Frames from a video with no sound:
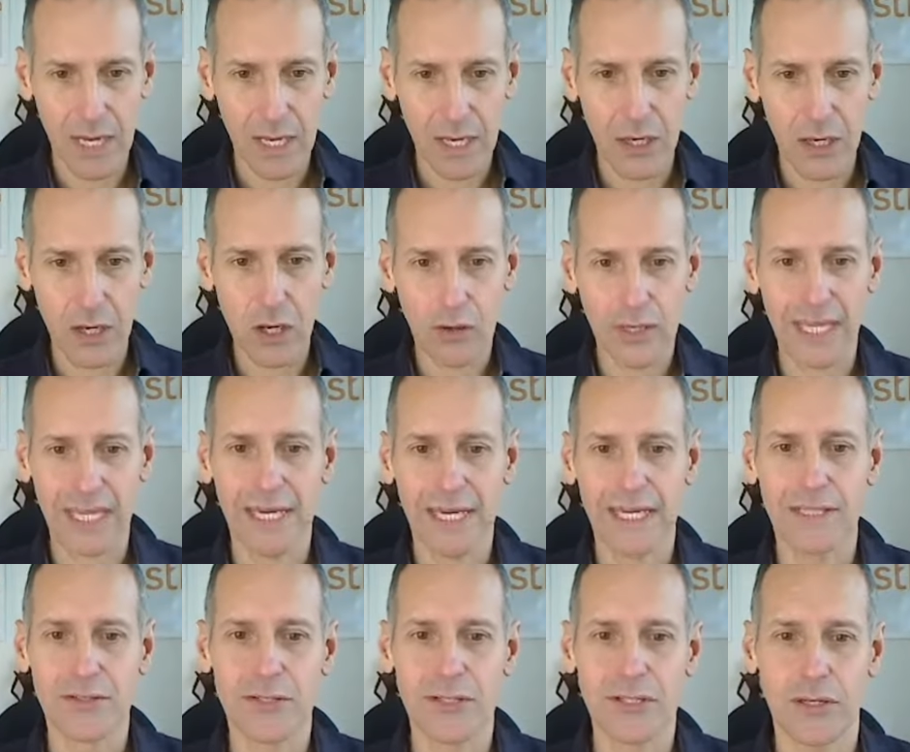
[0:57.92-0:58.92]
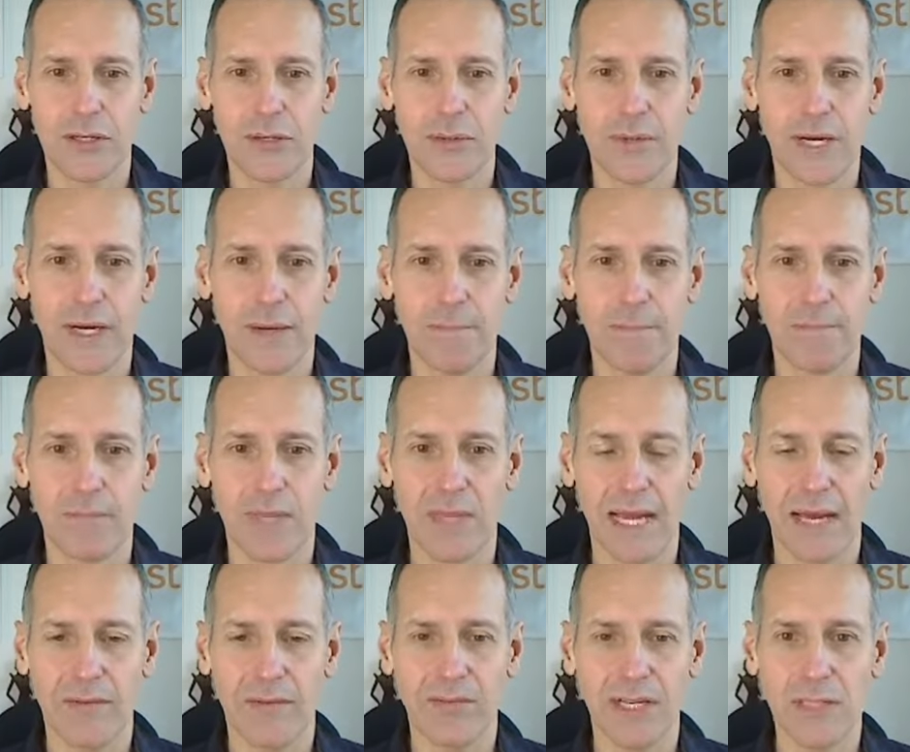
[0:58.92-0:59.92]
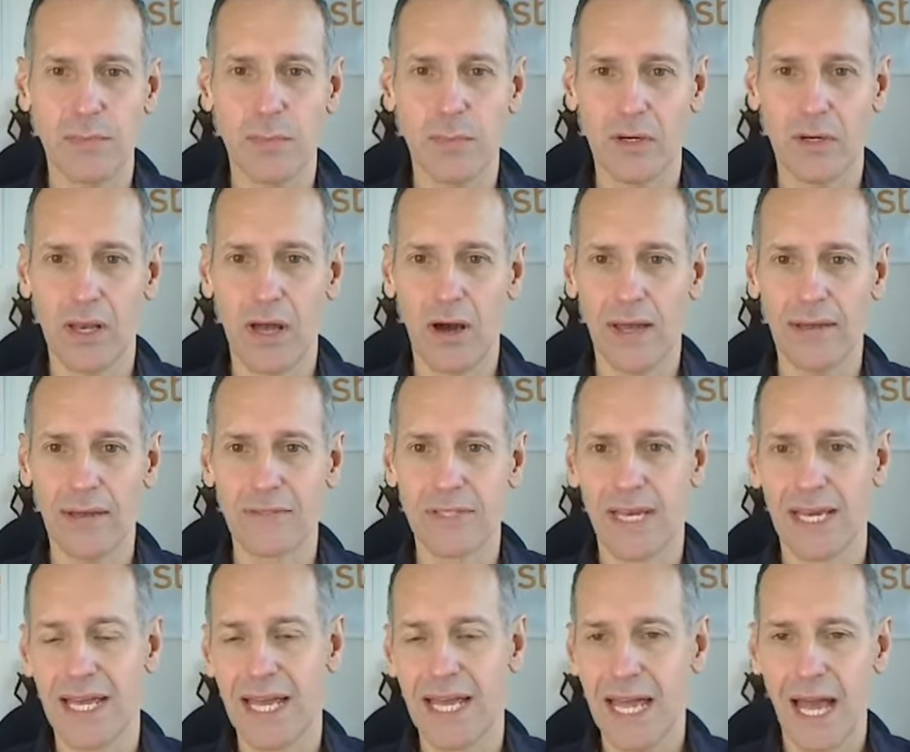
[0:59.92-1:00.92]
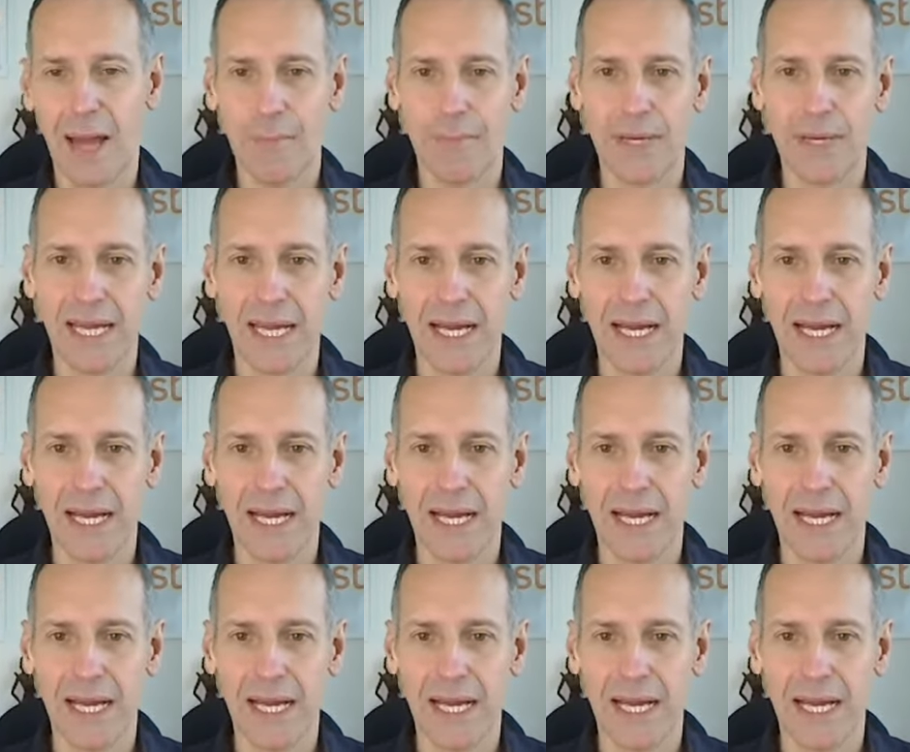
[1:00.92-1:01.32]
logging into our Facebook Lives and being